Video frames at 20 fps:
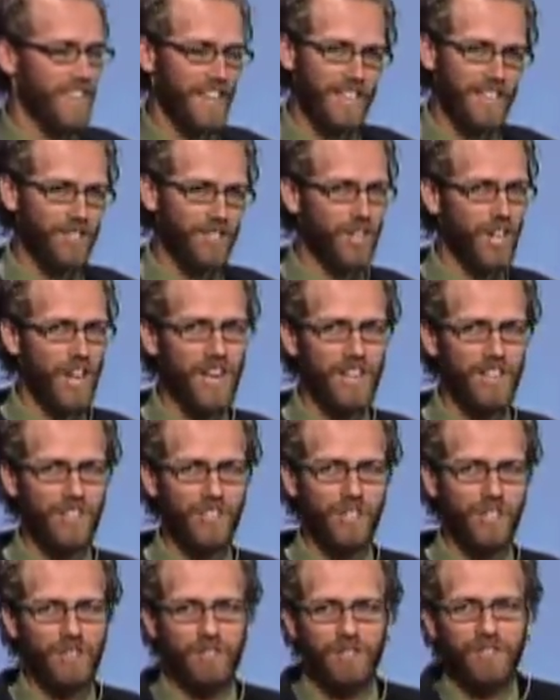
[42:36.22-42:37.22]
they can
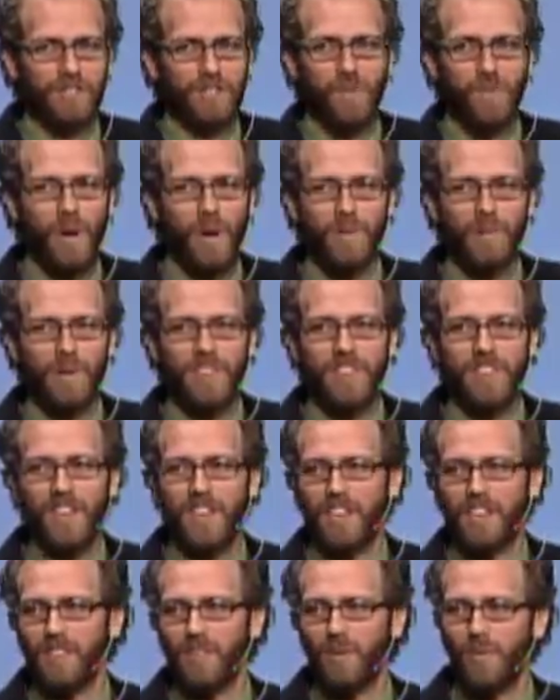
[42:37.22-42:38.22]
change the way we
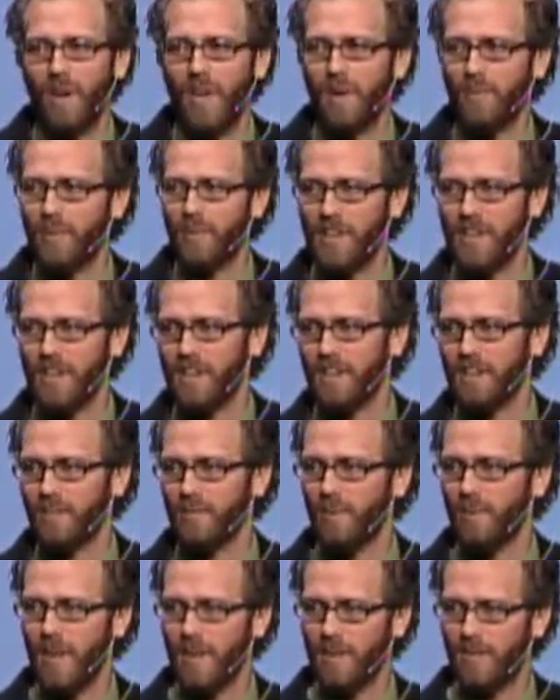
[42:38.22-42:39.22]
think and the way
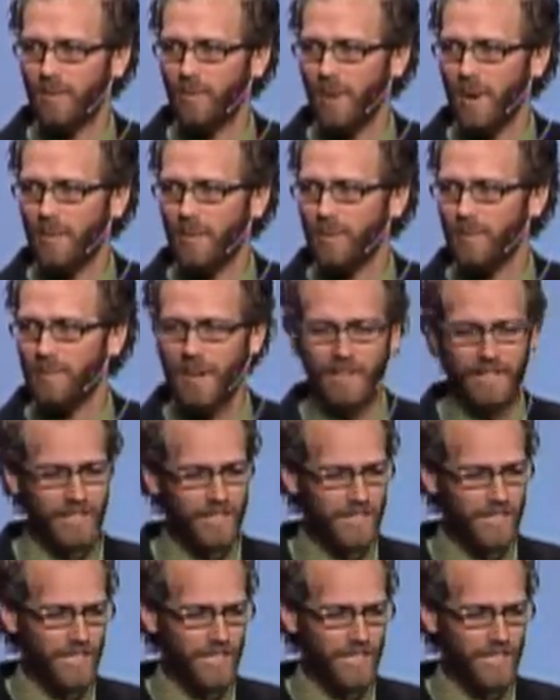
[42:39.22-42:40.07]
we make